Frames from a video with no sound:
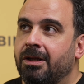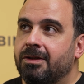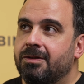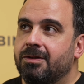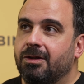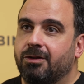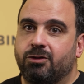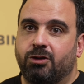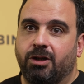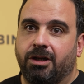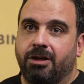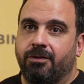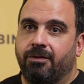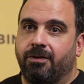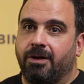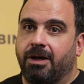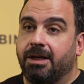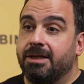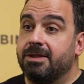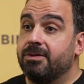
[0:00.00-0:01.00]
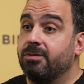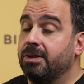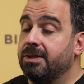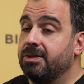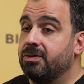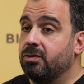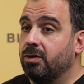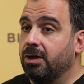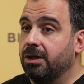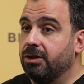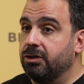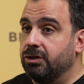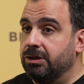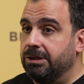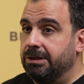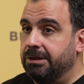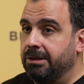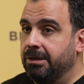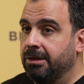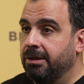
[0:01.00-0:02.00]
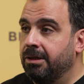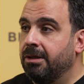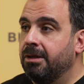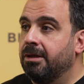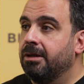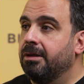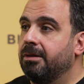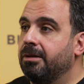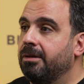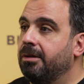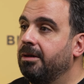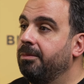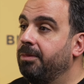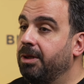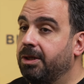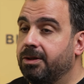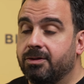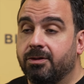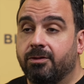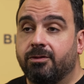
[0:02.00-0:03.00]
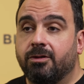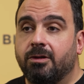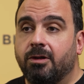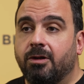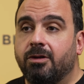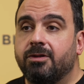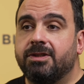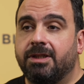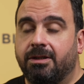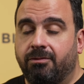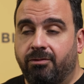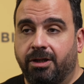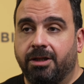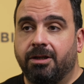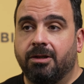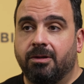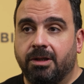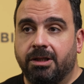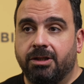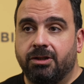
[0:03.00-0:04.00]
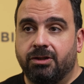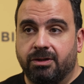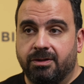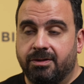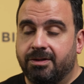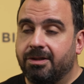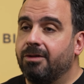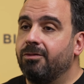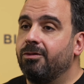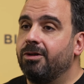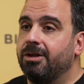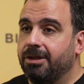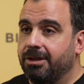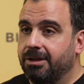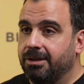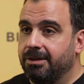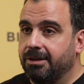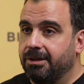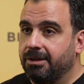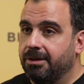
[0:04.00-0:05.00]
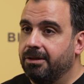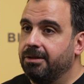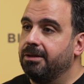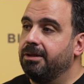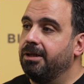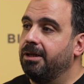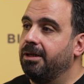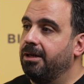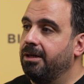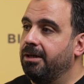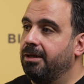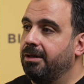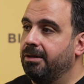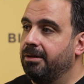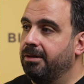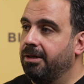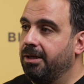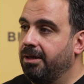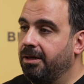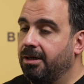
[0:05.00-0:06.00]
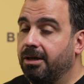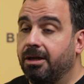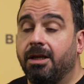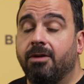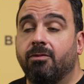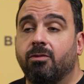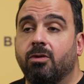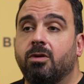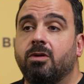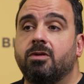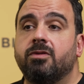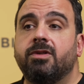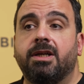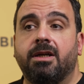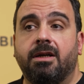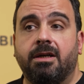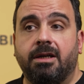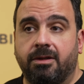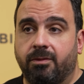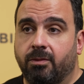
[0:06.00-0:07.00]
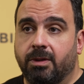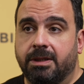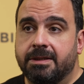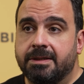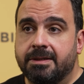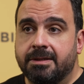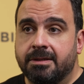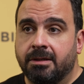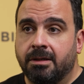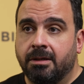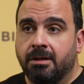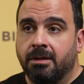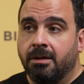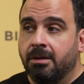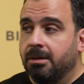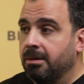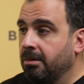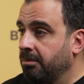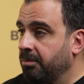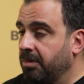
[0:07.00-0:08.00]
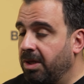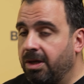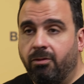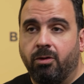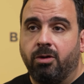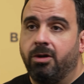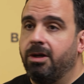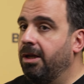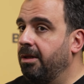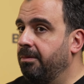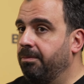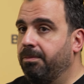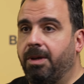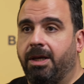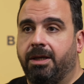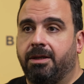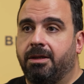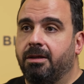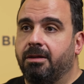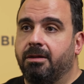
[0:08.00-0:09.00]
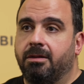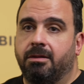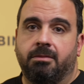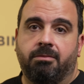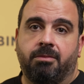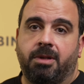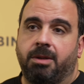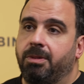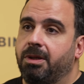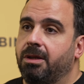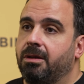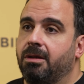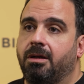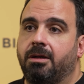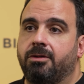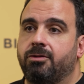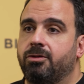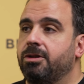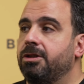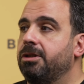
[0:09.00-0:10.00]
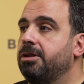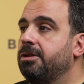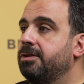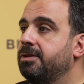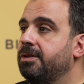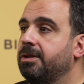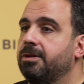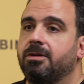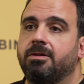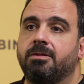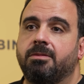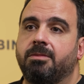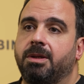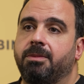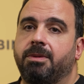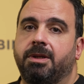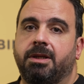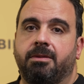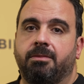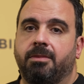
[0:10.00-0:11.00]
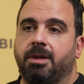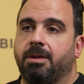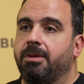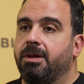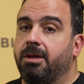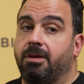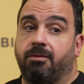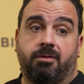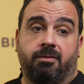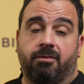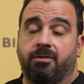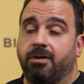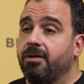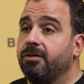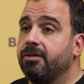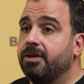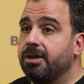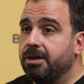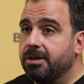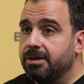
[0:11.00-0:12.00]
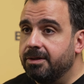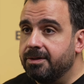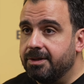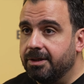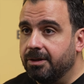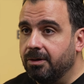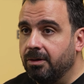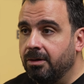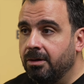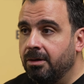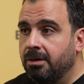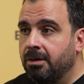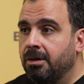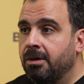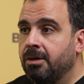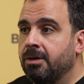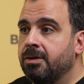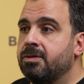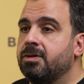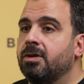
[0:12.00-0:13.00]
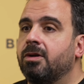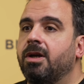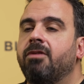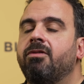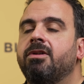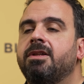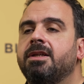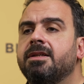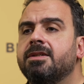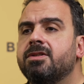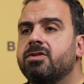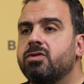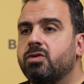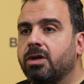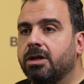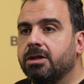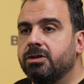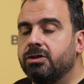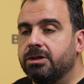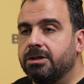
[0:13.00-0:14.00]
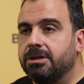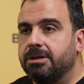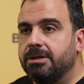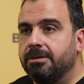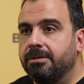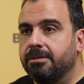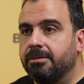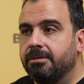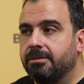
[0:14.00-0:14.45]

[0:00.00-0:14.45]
So Tradify is very structured because of the laws and regulations are very clear. They are evolved. They are advanced. They were not back in maybe 100 years ago, maybe 50 years ago. So everything is structured,